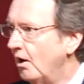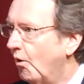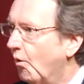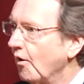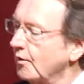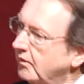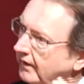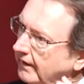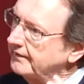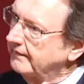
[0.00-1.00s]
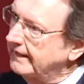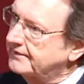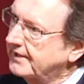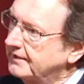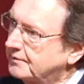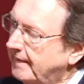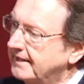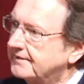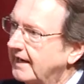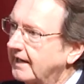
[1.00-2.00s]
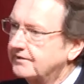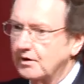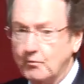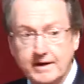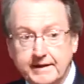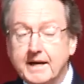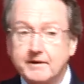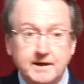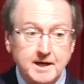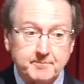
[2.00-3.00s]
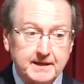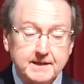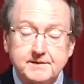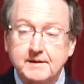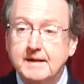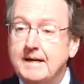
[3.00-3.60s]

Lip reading: or where, let's say, SpaceX or one of the other companies